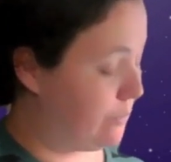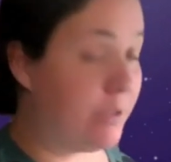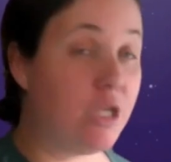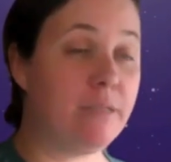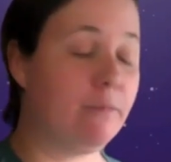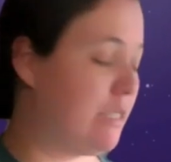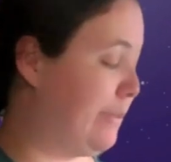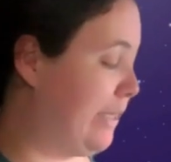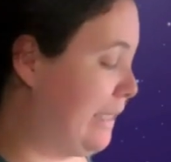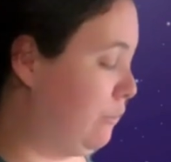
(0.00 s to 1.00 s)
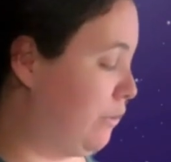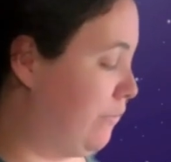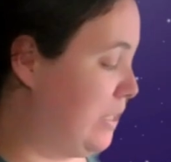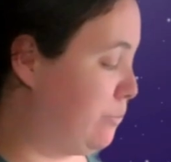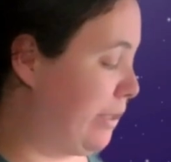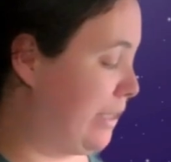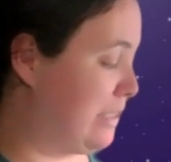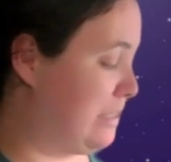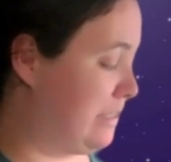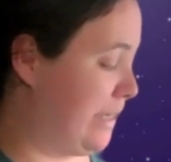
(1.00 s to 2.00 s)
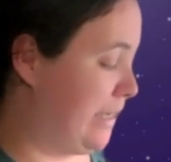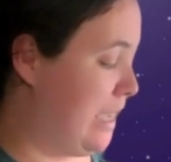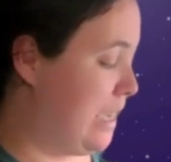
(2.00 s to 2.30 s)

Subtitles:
because I'm going to be getting rid of these brackets inside,